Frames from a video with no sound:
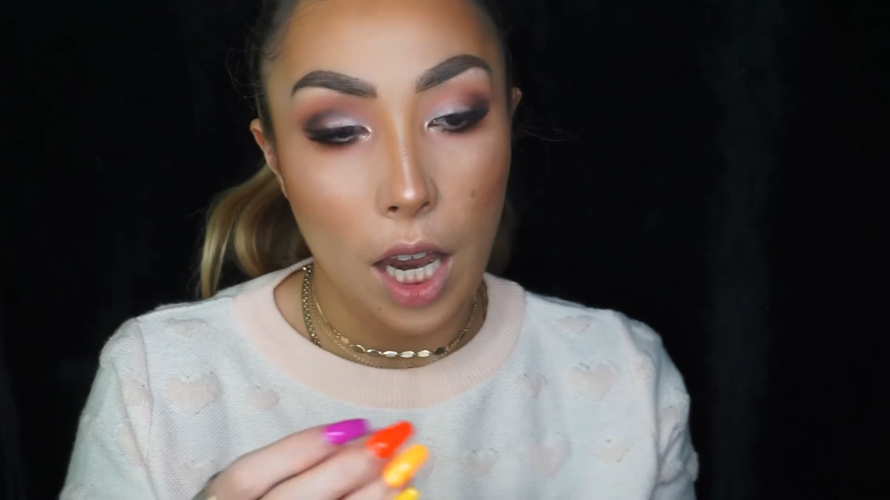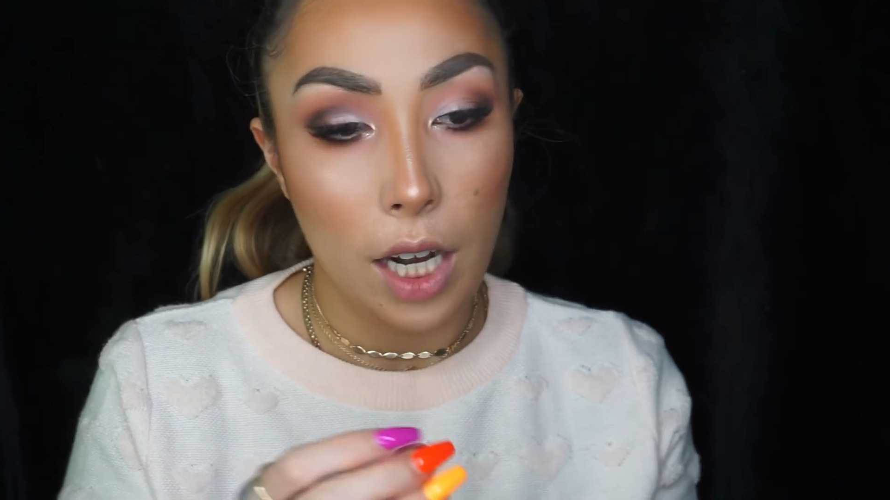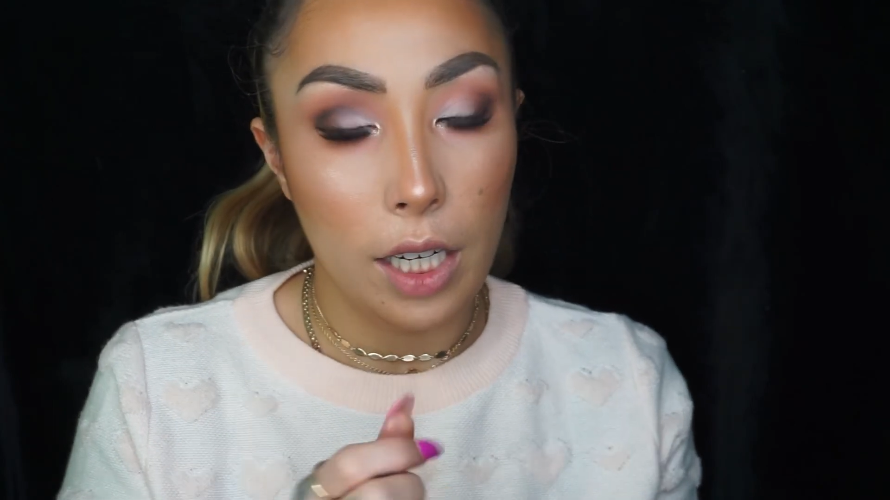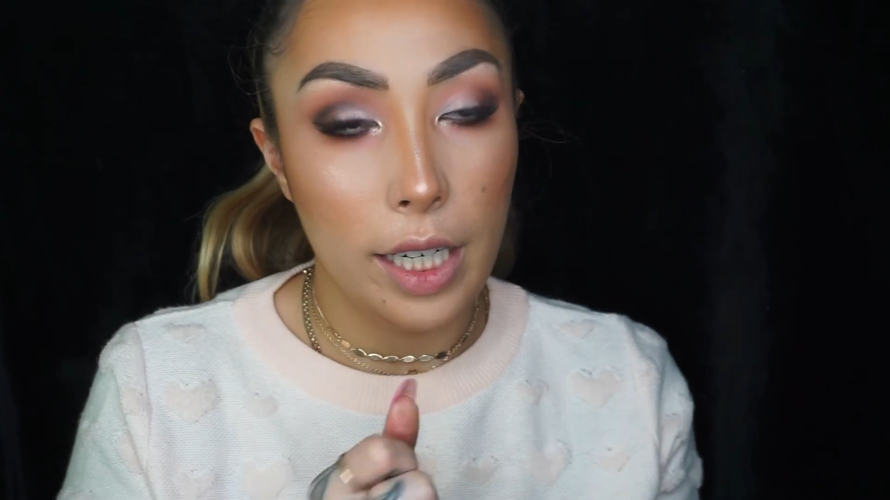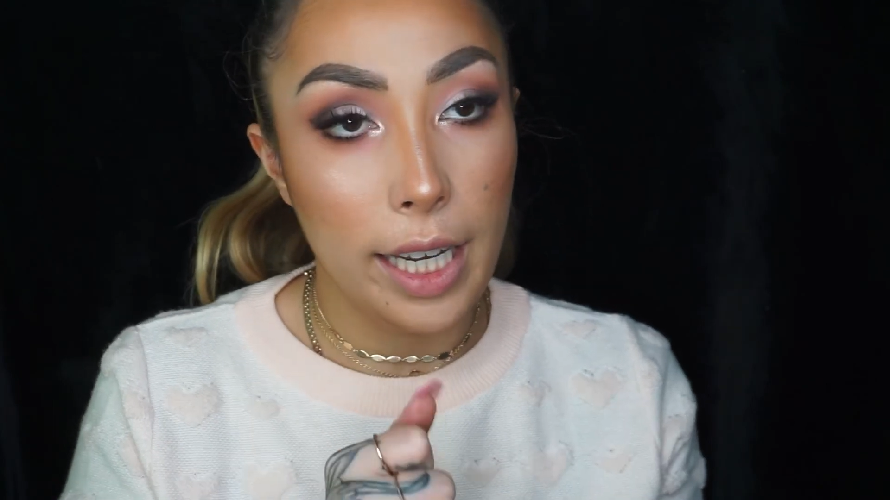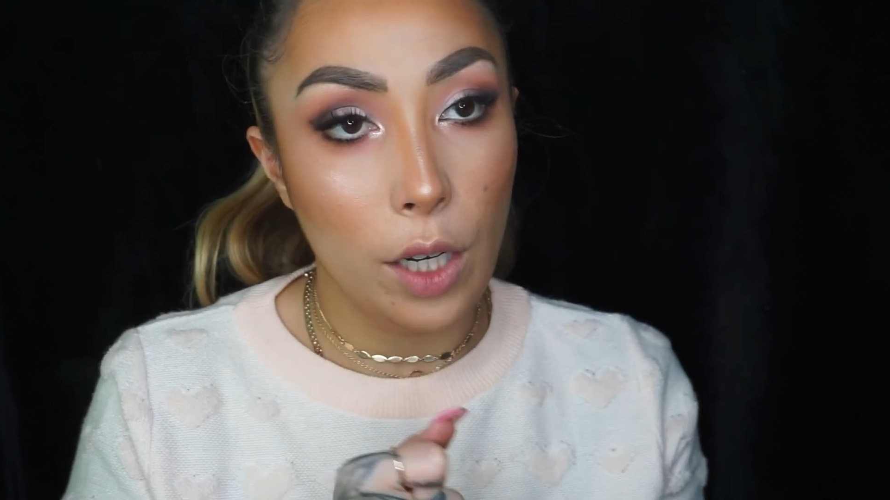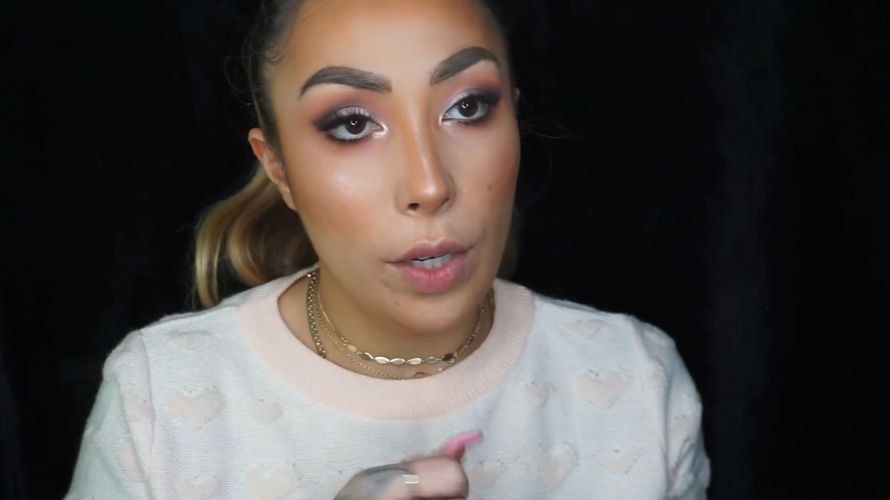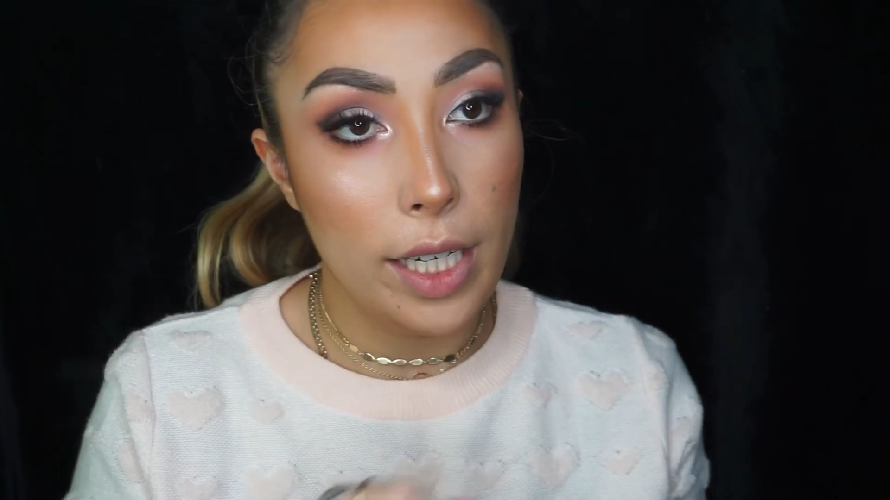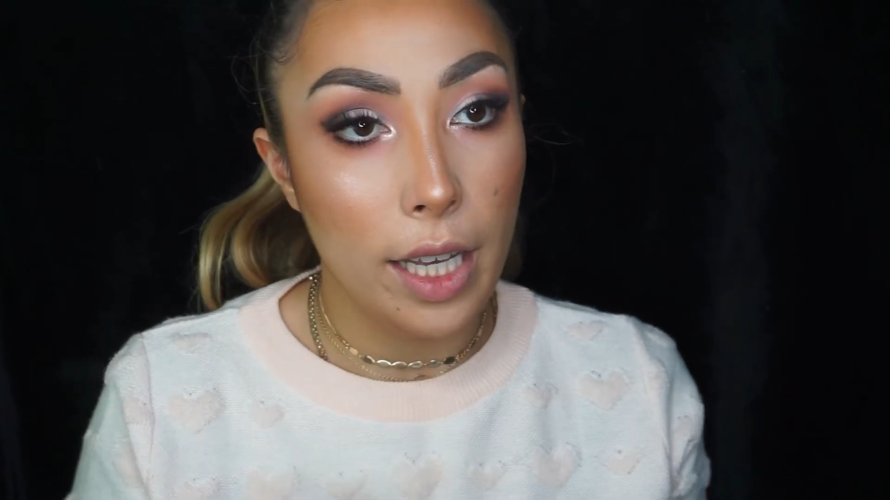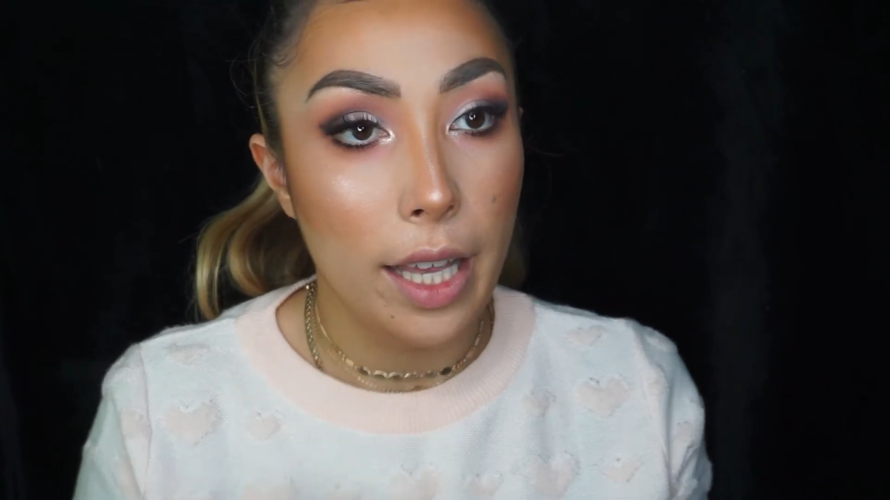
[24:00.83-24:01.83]

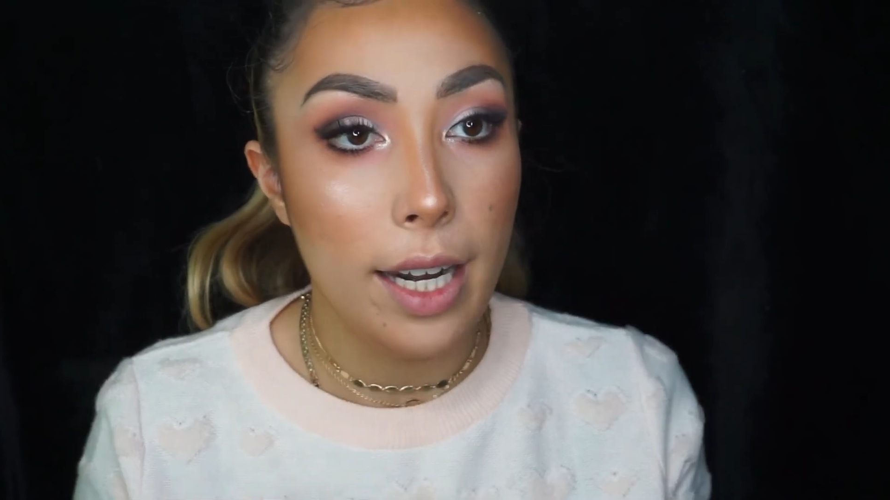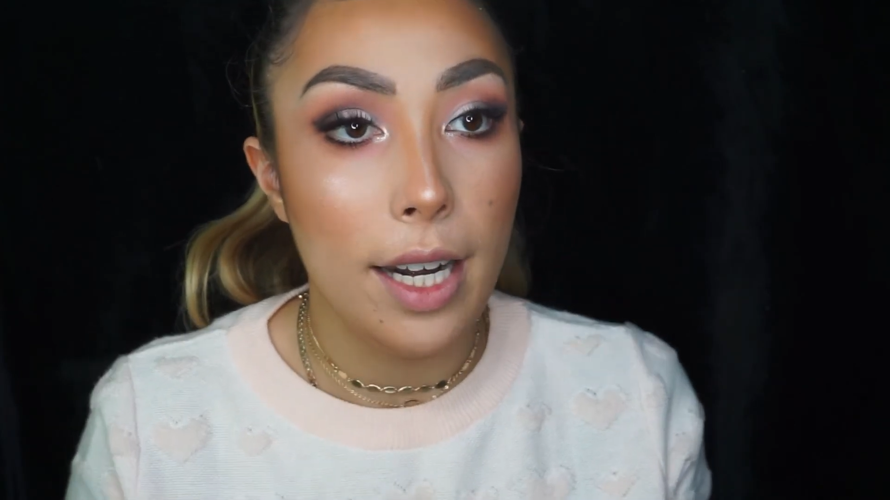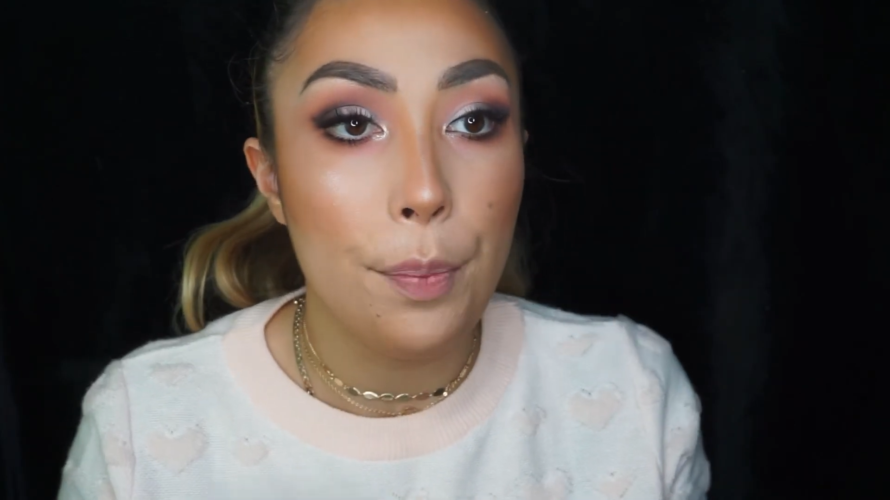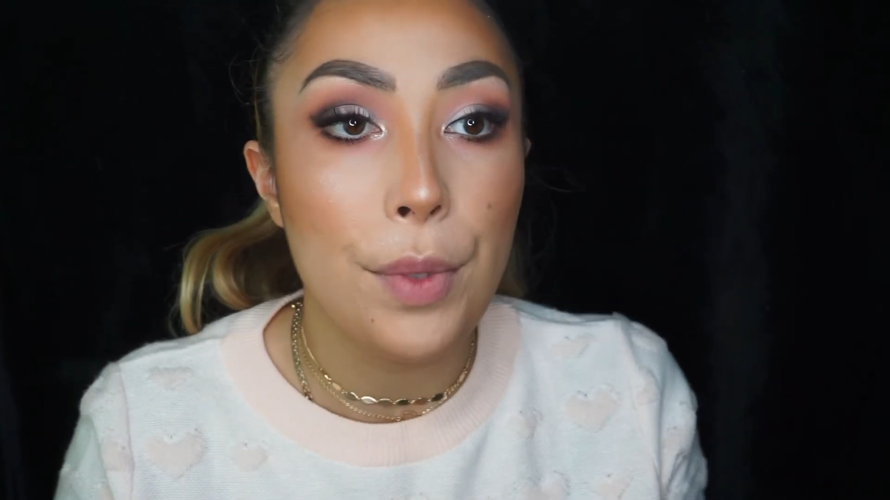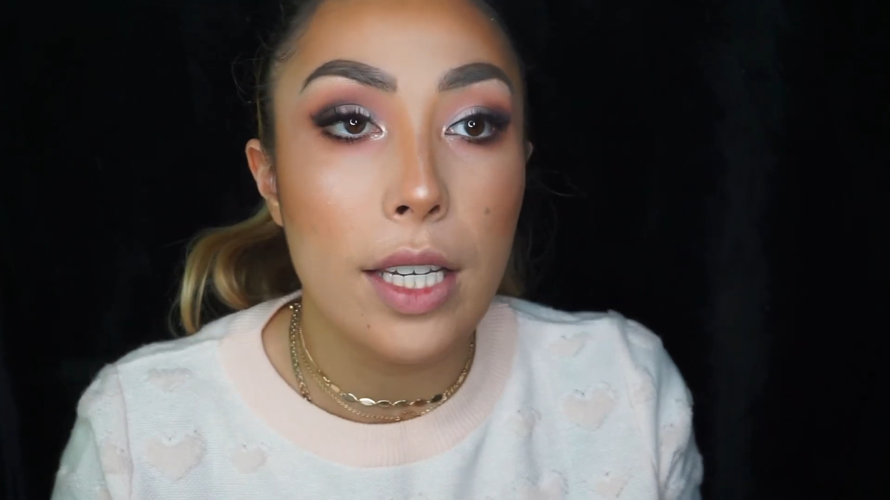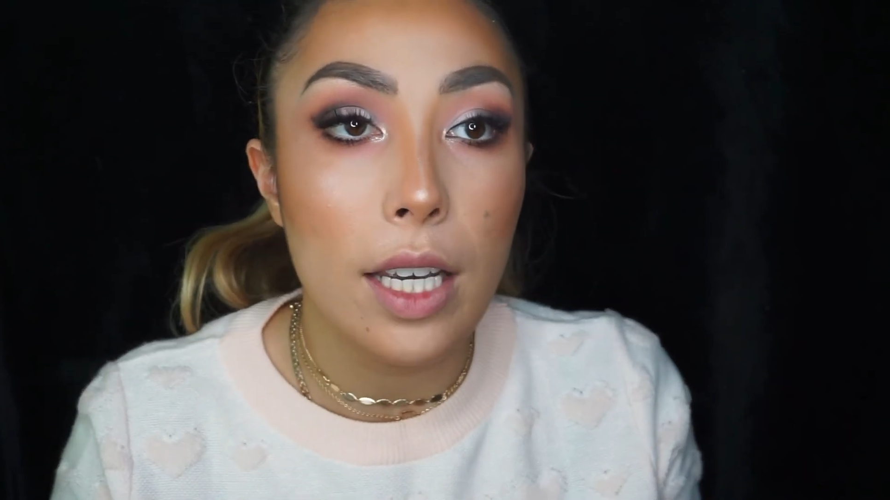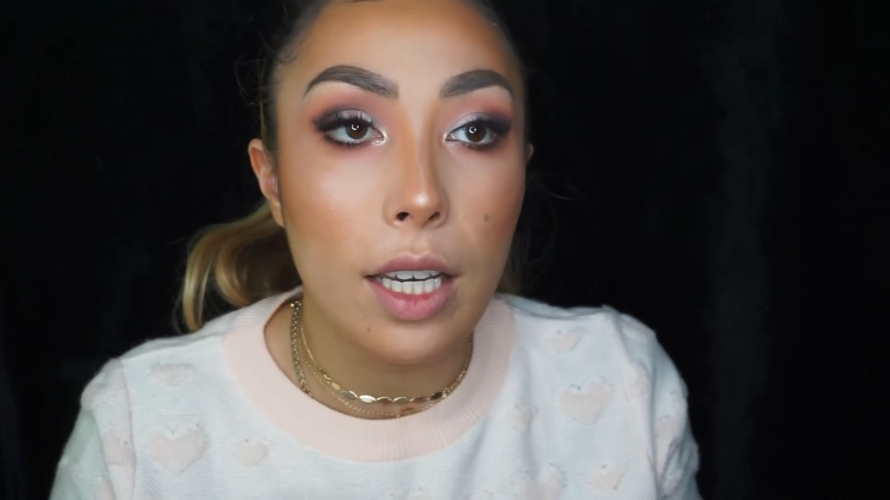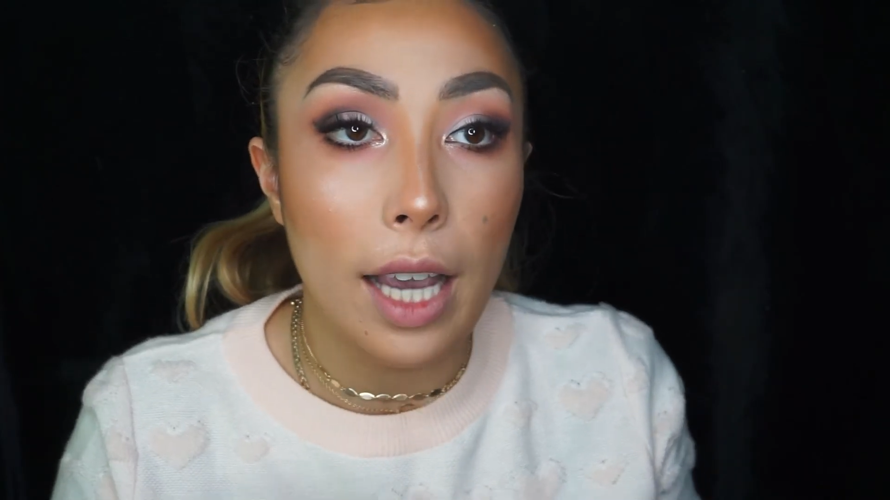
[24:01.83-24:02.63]
Liquid Lipstick.